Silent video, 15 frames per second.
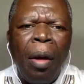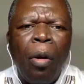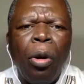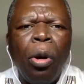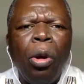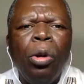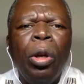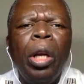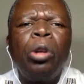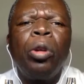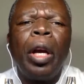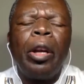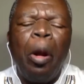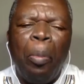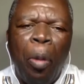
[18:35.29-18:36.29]
You need to
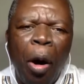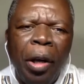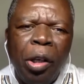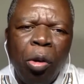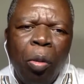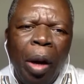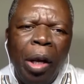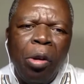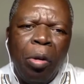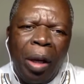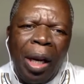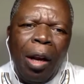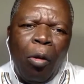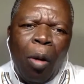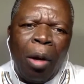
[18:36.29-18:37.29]
get a point where you
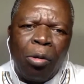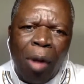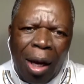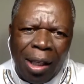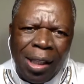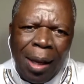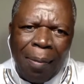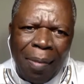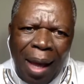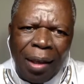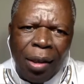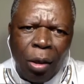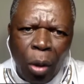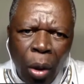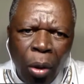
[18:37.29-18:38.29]
really want to accept that,
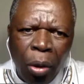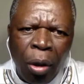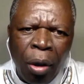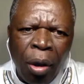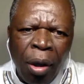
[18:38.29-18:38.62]
look,